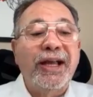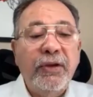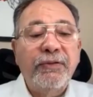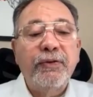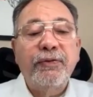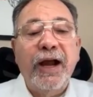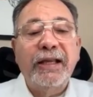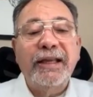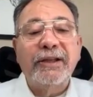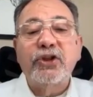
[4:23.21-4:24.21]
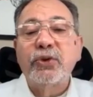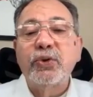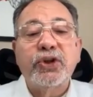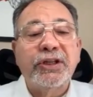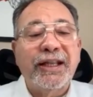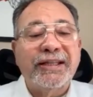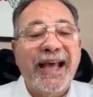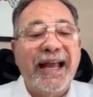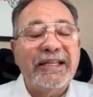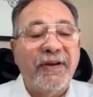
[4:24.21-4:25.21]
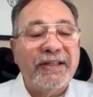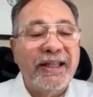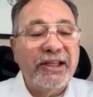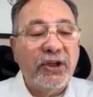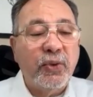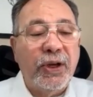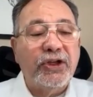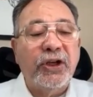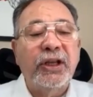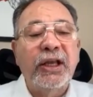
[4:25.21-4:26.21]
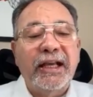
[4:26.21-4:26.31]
If you find a solution that satisfies this equation,